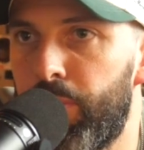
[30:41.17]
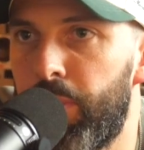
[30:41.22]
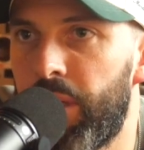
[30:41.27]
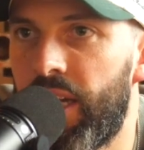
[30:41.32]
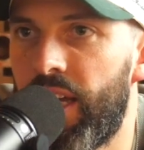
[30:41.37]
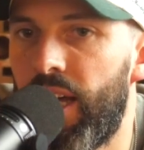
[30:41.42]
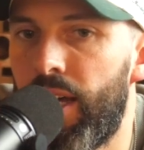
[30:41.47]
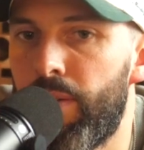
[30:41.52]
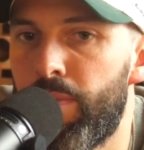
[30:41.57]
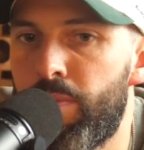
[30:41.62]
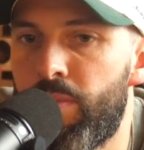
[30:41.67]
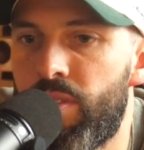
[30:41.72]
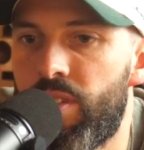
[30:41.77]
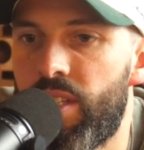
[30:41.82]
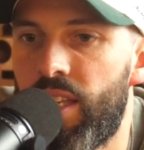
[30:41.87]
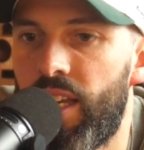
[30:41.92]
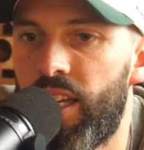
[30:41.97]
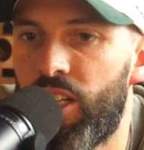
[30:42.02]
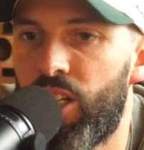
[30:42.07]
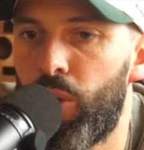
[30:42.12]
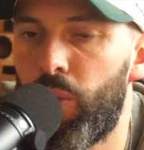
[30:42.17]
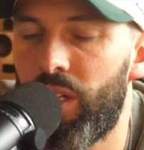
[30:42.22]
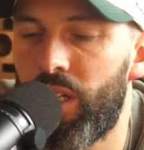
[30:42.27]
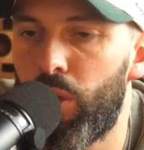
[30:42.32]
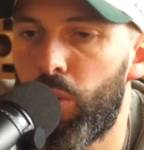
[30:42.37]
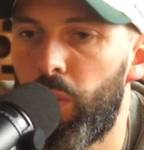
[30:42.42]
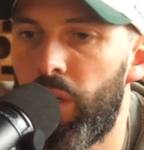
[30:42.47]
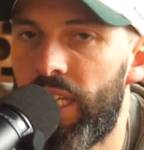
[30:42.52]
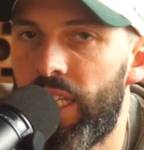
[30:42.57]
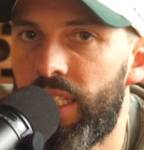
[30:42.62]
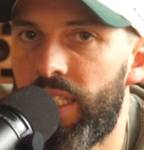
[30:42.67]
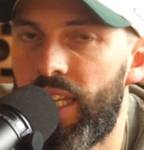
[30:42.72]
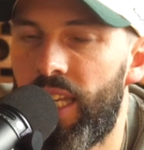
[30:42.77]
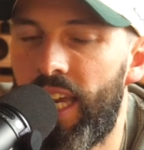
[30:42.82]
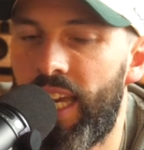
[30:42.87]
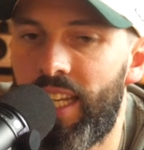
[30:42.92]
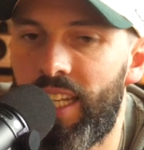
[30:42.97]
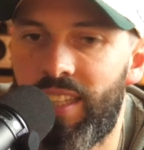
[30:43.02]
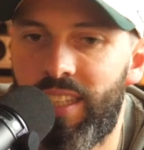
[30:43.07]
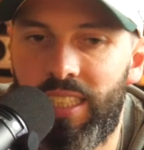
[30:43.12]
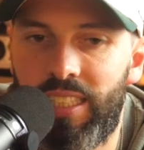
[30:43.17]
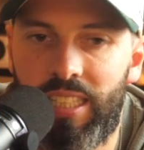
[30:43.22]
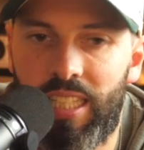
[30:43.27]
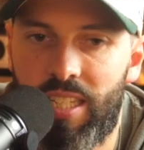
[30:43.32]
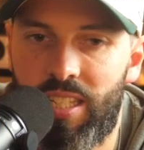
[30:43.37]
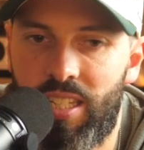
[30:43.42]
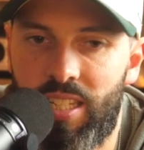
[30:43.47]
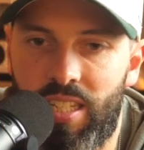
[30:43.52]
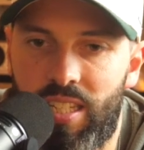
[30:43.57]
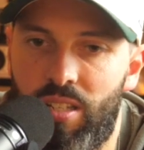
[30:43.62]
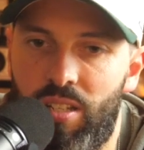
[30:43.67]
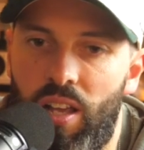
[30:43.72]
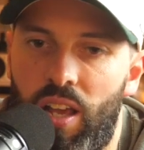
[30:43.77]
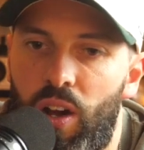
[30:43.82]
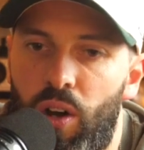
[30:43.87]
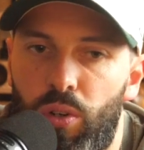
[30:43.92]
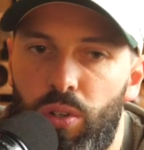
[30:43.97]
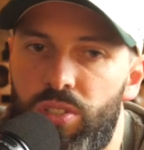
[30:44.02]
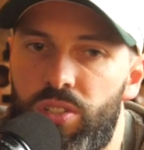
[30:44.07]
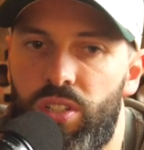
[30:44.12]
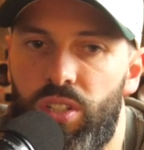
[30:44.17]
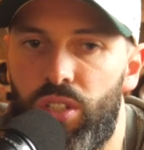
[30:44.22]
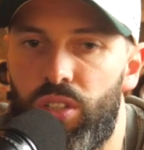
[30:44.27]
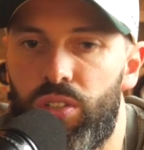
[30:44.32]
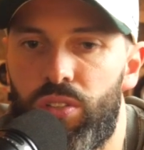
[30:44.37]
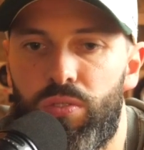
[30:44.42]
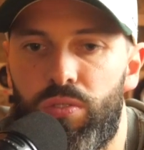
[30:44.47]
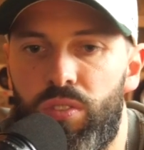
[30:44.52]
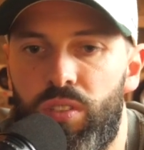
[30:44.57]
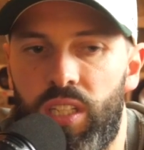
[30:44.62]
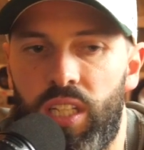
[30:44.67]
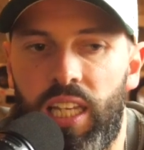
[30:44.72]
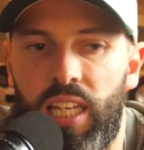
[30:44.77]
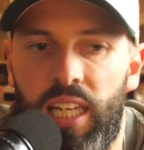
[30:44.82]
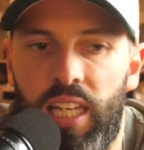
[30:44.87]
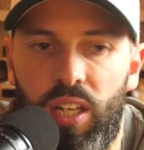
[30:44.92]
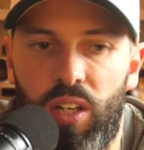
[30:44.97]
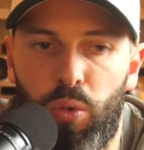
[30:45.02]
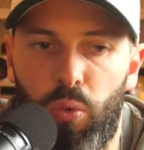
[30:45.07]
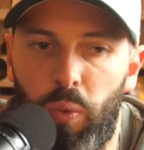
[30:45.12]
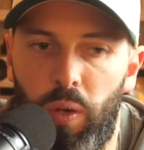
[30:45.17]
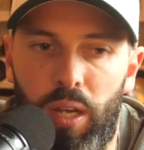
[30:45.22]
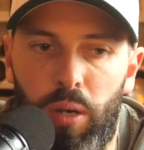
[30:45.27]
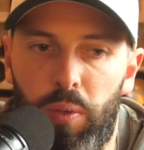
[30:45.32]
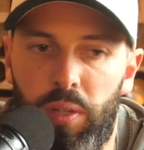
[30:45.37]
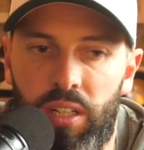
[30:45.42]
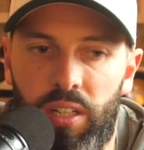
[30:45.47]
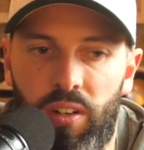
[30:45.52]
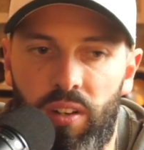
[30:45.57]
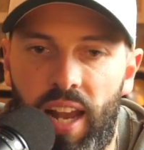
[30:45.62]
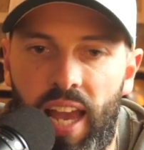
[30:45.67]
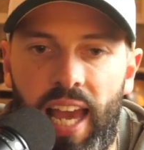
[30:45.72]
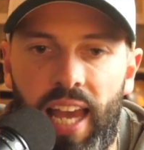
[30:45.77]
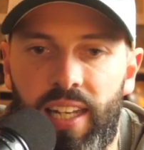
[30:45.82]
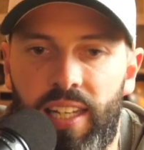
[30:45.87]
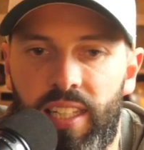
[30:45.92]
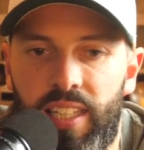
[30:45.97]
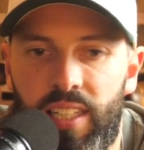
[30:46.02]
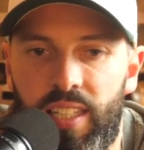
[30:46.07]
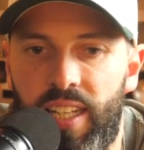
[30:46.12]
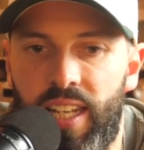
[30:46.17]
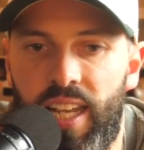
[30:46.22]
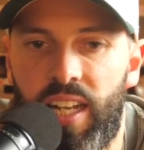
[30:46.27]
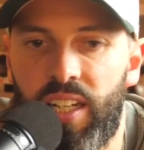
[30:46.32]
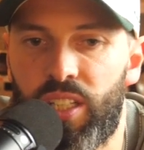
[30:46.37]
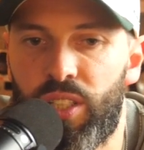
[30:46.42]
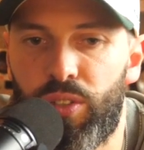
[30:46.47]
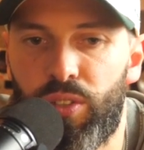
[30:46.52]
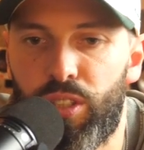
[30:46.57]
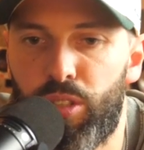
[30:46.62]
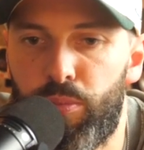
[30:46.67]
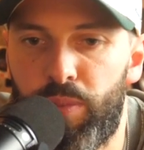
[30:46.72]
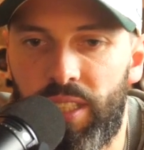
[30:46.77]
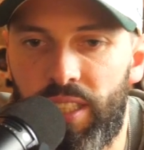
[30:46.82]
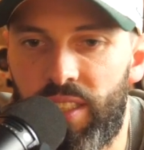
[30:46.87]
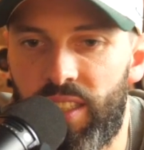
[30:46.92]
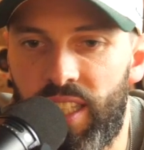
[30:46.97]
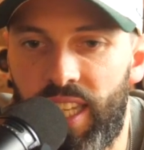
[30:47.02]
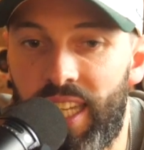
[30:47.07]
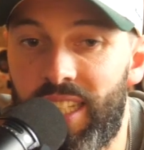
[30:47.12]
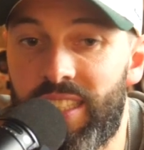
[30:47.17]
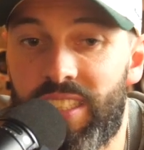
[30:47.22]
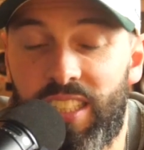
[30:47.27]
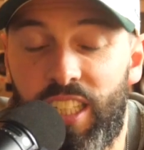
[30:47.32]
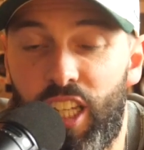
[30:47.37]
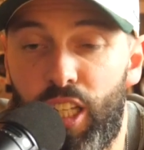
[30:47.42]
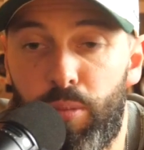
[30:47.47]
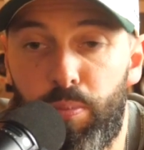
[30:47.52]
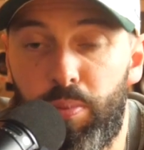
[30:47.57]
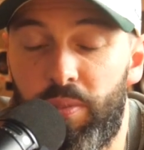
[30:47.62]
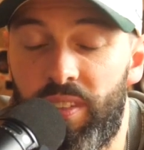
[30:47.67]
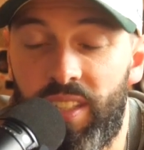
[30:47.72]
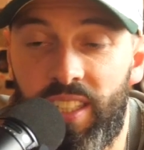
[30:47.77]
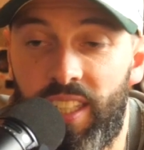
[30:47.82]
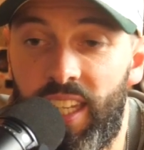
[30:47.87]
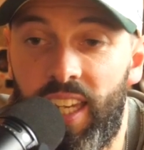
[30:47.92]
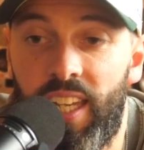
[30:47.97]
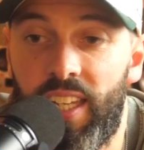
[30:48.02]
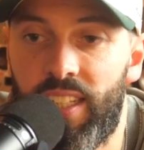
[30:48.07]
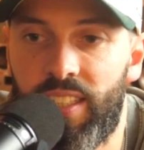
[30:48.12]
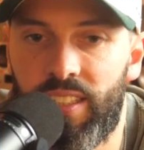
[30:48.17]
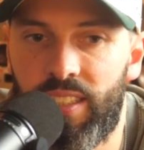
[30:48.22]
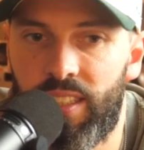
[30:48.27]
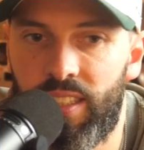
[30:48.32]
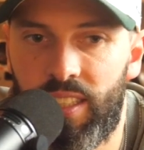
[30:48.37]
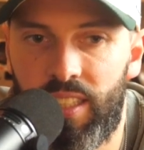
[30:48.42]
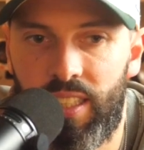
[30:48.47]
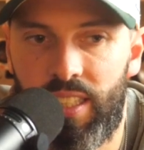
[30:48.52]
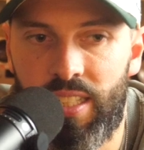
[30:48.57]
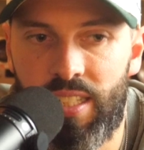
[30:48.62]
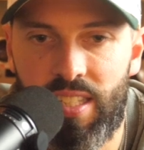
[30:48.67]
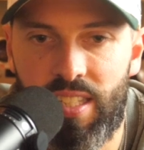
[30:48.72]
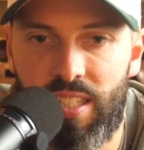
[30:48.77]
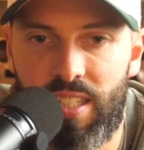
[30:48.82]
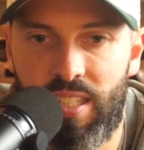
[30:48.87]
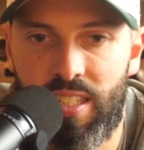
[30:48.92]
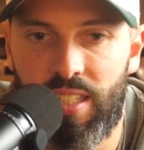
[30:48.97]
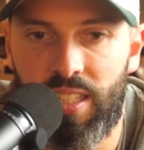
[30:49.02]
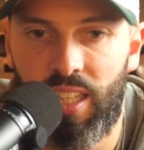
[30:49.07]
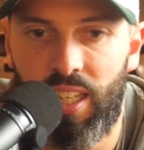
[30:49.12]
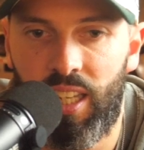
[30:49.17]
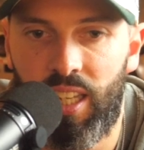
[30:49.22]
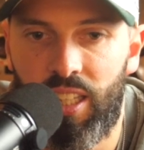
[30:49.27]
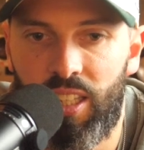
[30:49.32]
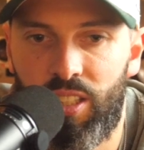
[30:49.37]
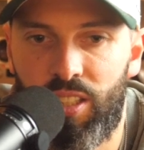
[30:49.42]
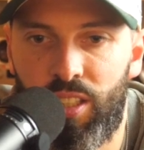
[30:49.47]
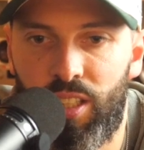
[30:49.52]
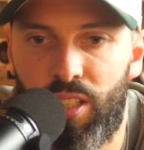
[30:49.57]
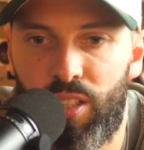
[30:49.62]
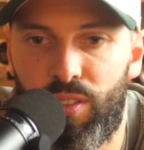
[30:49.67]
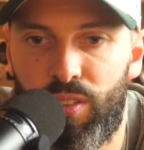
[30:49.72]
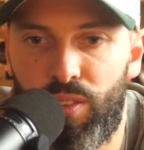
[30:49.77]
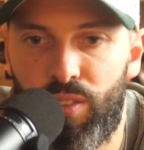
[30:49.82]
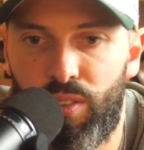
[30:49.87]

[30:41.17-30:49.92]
becomes a quick win, and I think that's just also where we are at in an algorithmic landscape again, is you